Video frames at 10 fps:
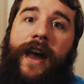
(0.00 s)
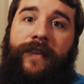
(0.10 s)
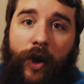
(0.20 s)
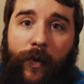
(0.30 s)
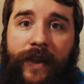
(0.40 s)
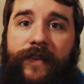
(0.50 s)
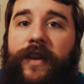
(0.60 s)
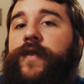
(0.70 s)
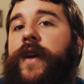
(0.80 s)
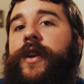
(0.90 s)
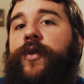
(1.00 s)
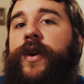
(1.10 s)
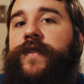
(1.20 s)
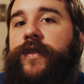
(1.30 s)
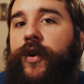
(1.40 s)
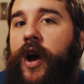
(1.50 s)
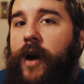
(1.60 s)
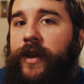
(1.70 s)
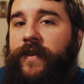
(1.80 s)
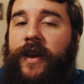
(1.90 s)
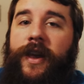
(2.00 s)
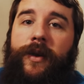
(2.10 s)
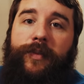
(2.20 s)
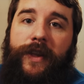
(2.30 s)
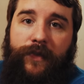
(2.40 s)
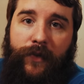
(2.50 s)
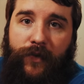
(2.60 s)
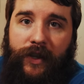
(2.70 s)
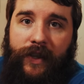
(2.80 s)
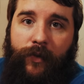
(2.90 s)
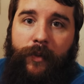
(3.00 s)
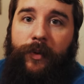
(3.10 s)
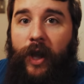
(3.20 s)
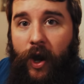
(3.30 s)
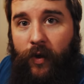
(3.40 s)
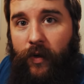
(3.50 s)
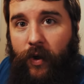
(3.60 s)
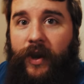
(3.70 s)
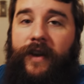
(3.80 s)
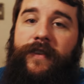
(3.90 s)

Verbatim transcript: As always, if you have any questions or comments, please feel free to leave one below or